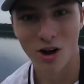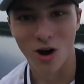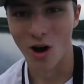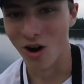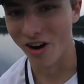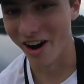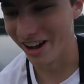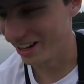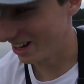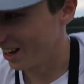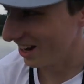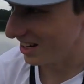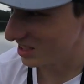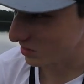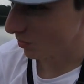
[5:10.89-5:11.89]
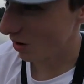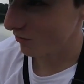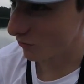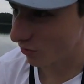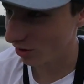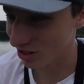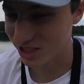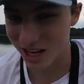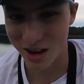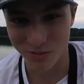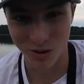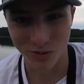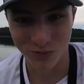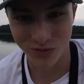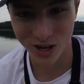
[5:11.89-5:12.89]
All right, guys, my first
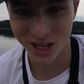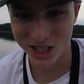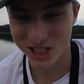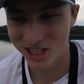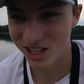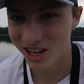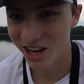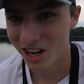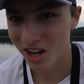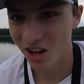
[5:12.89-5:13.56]
ever fish.